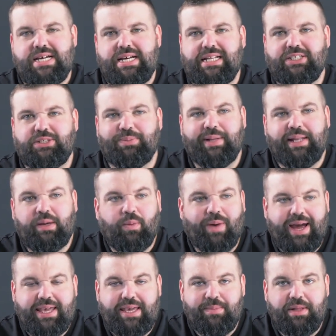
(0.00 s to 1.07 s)
And then she'd be like,
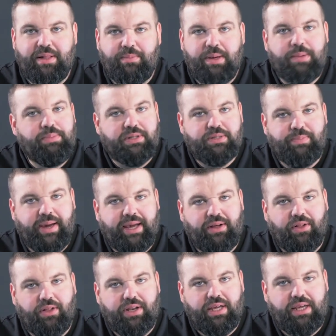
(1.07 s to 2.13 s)
why emailing people? It's bank
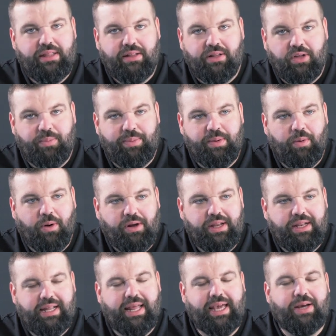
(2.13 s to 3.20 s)
holiday. They'll not be
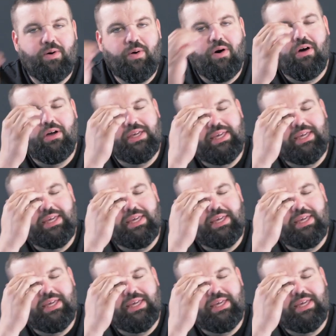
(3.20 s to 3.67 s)
working. And I go, oh